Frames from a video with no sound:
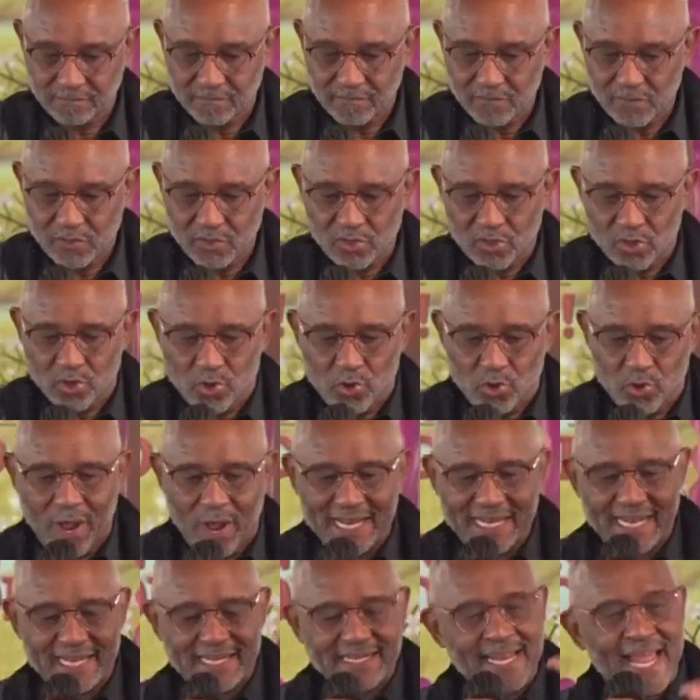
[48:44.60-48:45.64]
who had a
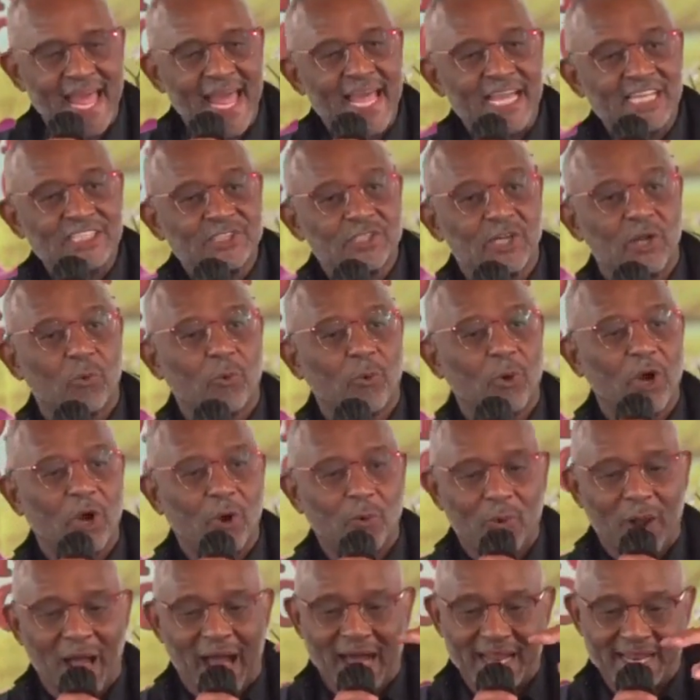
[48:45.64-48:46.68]
national, worldwide
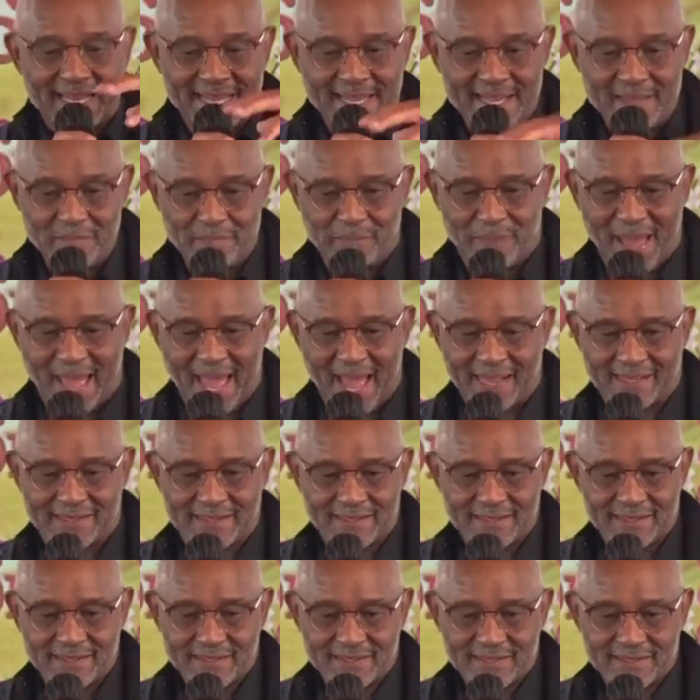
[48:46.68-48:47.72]
impact,
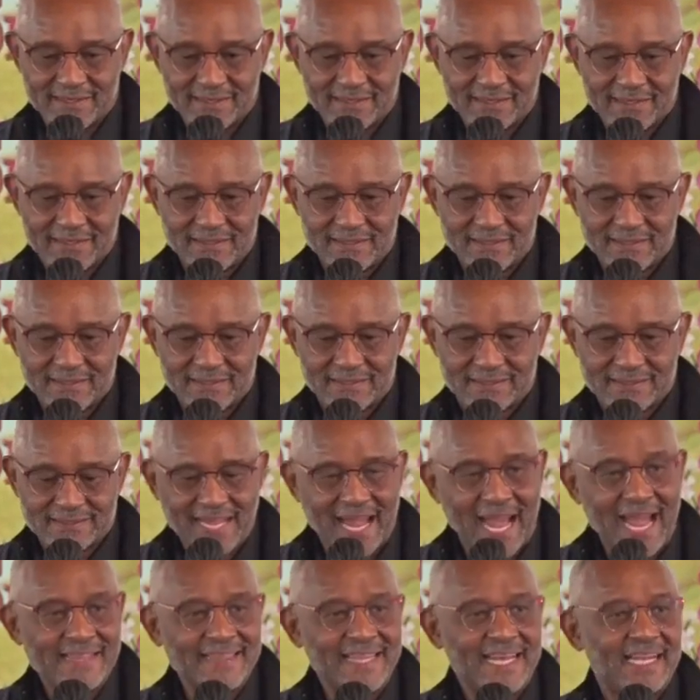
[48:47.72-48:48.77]

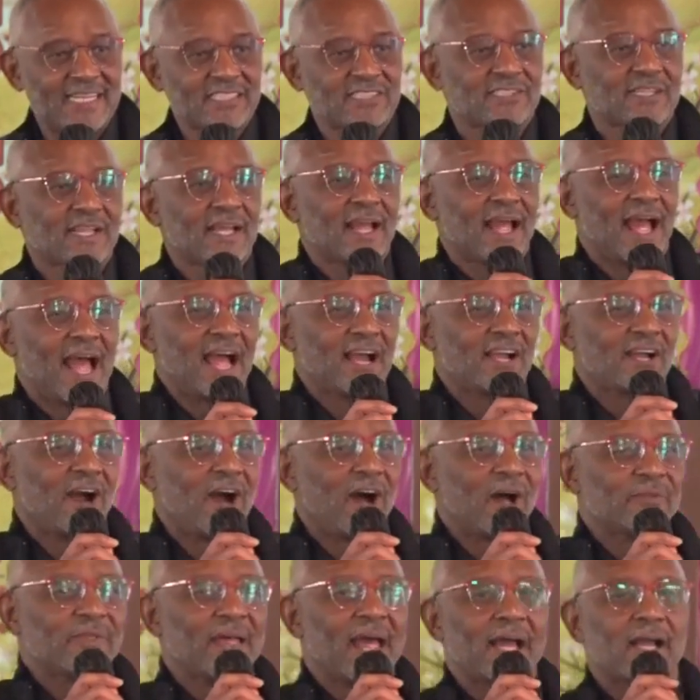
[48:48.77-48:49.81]
that's, I call
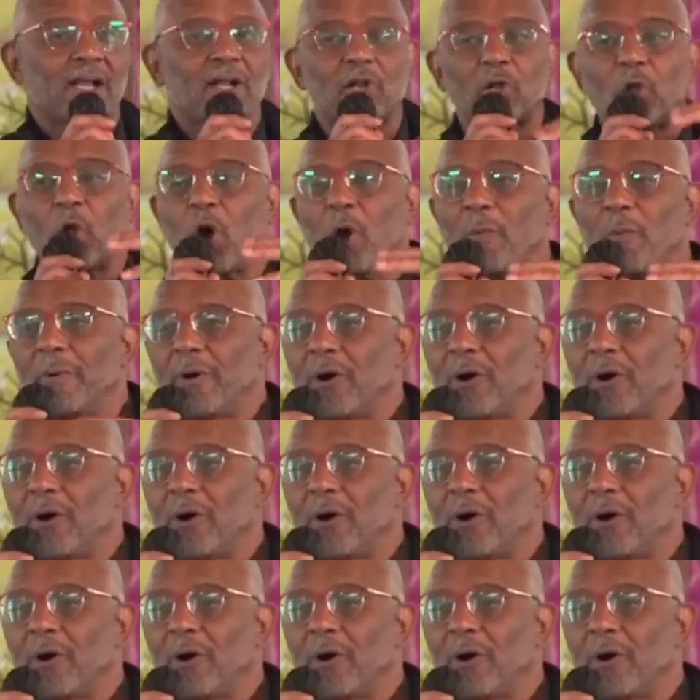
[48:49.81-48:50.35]
that global